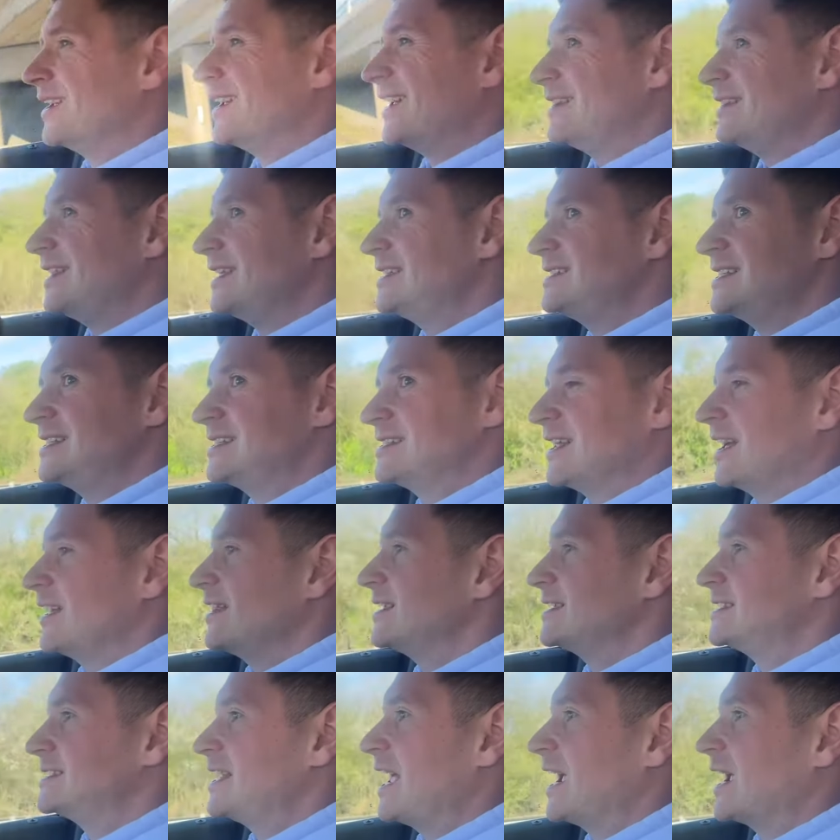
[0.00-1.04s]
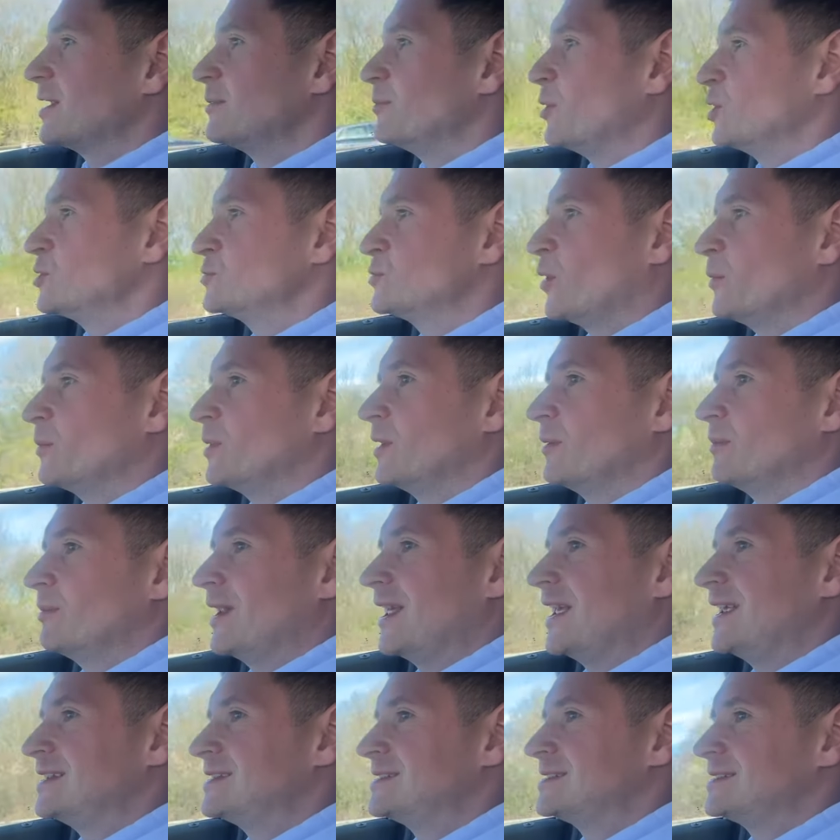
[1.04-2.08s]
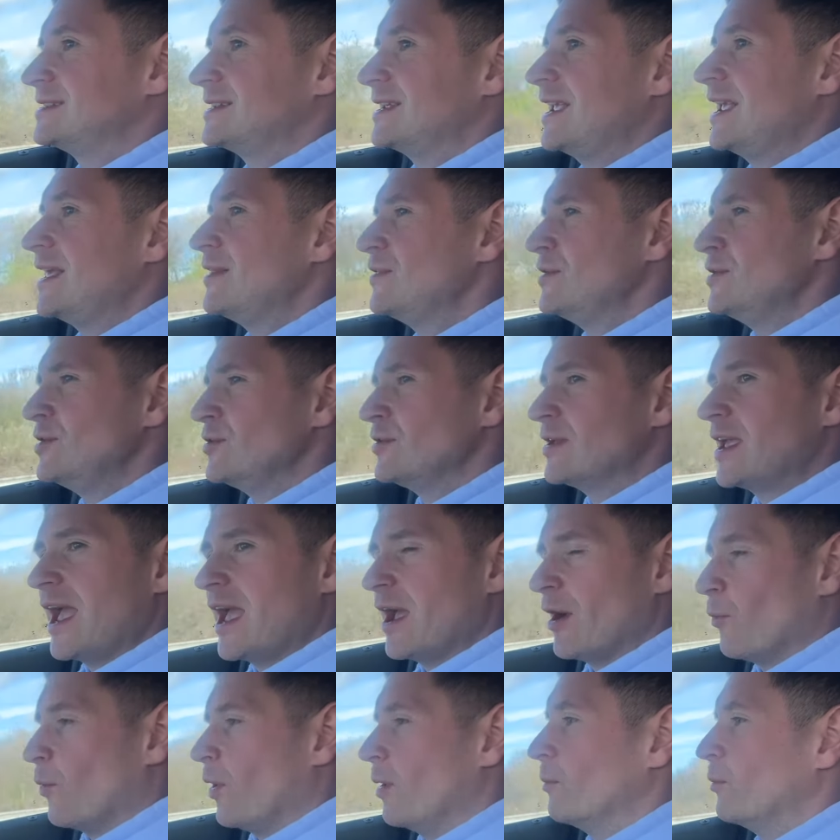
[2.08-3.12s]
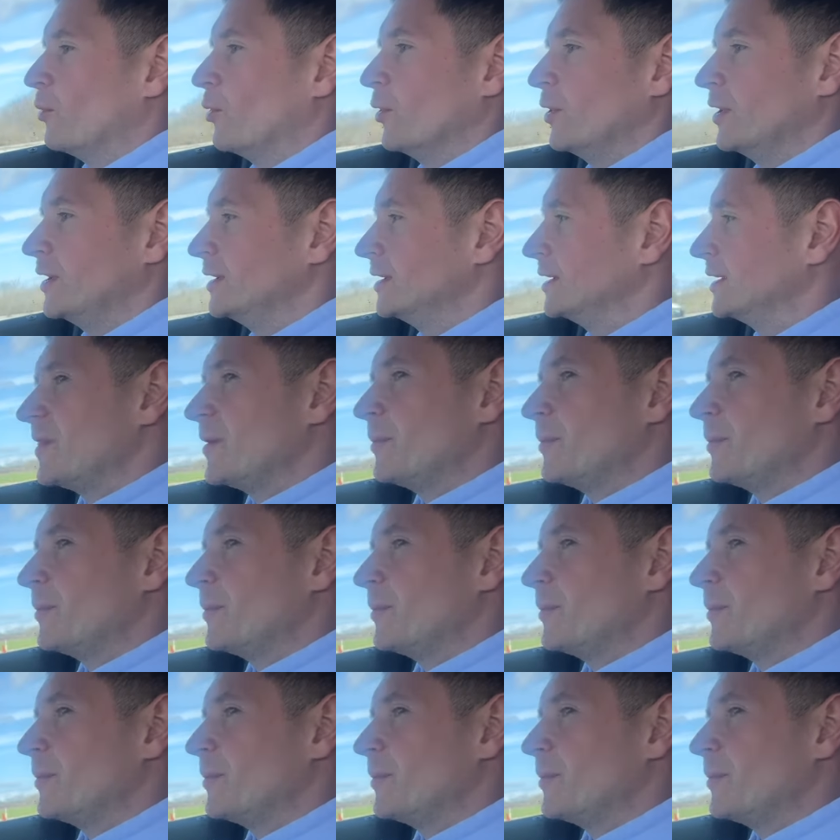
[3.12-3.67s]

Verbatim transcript: this is like the second most popular place in the UK at one point.